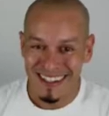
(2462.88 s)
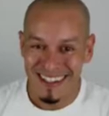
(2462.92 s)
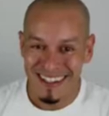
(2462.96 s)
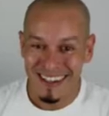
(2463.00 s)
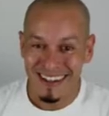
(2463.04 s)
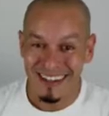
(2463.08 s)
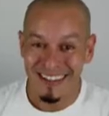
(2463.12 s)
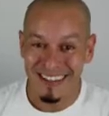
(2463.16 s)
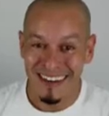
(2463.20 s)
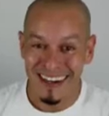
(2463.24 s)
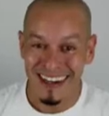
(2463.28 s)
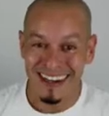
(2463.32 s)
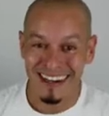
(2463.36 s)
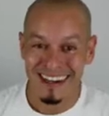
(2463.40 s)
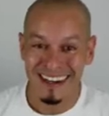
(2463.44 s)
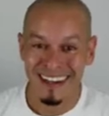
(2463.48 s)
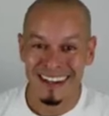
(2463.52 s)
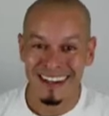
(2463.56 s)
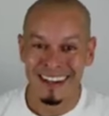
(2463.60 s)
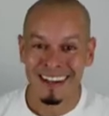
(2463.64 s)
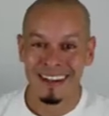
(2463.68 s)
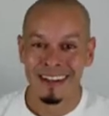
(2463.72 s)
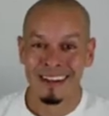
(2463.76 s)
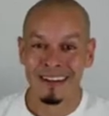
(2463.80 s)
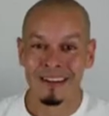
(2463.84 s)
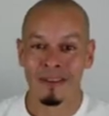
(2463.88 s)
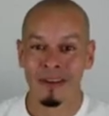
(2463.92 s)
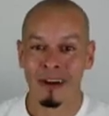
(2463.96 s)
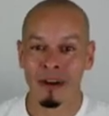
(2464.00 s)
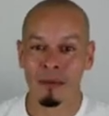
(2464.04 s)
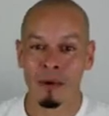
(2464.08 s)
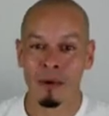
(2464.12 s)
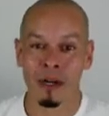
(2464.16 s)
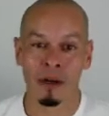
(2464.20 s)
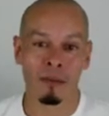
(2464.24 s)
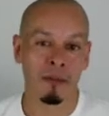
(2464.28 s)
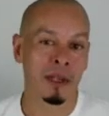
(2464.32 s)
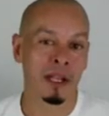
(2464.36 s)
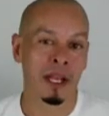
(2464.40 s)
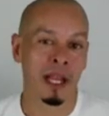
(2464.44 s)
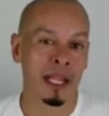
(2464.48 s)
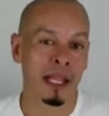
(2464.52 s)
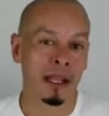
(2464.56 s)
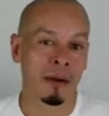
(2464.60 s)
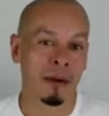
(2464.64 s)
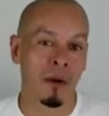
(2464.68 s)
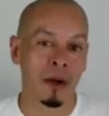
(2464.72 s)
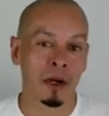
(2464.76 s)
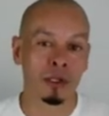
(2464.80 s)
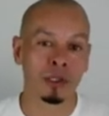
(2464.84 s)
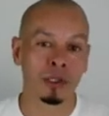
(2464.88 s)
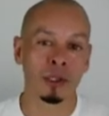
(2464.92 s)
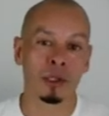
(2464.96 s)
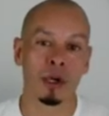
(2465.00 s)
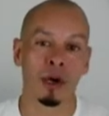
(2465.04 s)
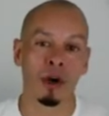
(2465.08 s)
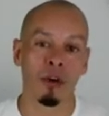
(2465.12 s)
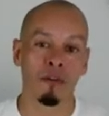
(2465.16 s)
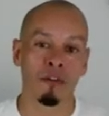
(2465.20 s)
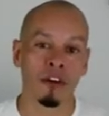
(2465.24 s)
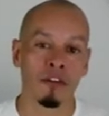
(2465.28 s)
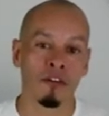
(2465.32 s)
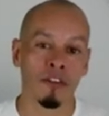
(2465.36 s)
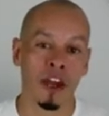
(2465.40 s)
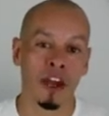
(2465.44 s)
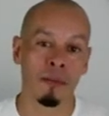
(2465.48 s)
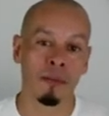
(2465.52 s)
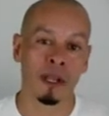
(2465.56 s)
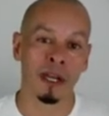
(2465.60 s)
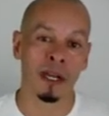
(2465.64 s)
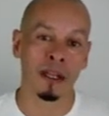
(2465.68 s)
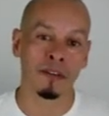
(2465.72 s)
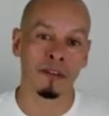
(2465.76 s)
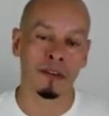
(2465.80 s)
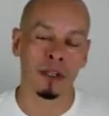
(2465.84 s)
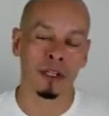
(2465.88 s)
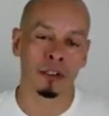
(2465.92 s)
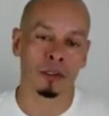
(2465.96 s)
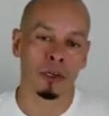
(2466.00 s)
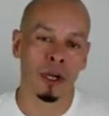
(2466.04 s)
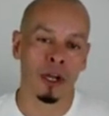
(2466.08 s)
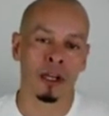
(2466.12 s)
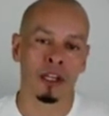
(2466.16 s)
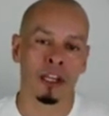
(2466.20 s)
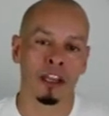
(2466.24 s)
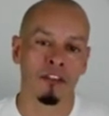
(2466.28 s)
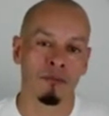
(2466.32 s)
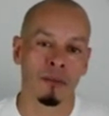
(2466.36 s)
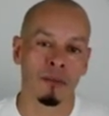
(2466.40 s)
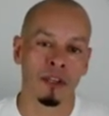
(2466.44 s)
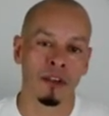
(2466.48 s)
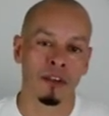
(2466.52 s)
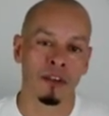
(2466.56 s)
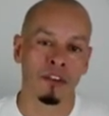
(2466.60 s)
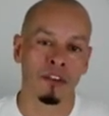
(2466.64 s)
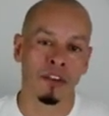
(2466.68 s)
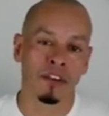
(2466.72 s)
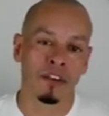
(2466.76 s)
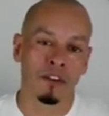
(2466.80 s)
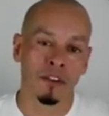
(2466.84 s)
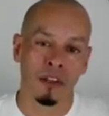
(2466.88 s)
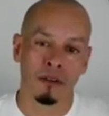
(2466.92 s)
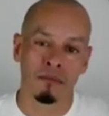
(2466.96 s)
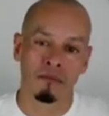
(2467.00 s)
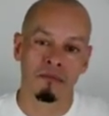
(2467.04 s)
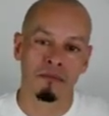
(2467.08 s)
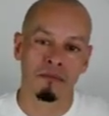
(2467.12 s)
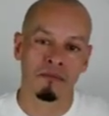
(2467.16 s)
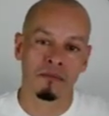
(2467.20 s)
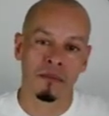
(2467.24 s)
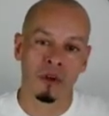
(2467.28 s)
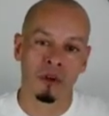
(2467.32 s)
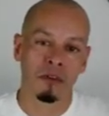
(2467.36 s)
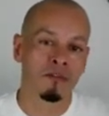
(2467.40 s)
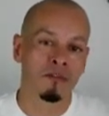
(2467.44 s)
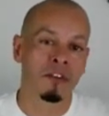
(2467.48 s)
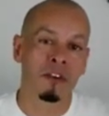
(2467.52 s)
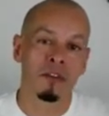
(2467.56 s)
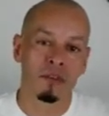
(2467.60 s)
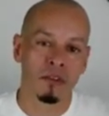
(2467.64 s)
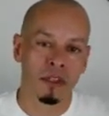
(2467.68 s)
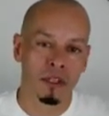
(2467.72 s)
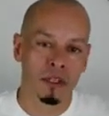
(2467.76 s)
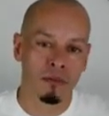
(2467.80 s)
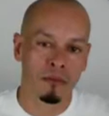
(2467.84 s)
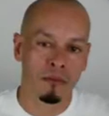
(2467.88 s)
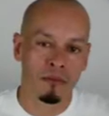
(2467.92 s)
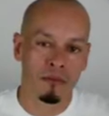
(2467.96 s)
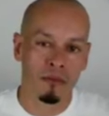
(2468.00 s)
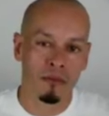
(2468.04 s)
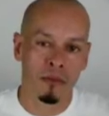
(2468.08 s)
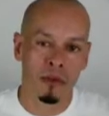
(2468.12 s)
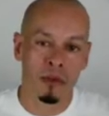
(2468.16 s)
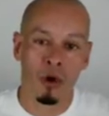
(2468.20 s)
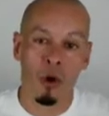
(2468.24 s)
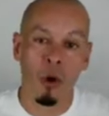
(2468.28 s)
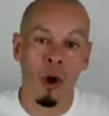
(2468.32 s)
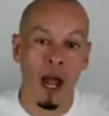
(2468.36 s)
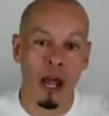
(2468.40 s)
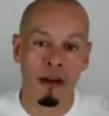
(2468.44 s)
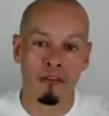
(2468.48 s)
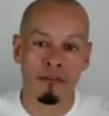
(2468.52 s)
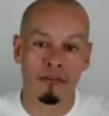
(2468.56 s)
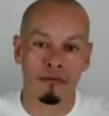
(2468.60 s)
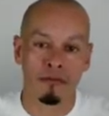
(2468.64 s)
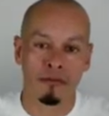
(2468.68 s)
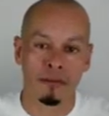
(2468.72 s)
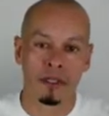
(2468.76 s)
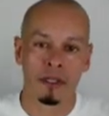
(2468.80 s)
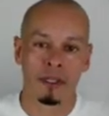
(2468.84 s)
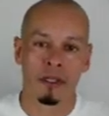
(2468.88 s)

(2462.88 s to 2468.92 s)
right? So I'm going to be like, why don't you go for 5 minutes and try to give me 60 or 50? Go half.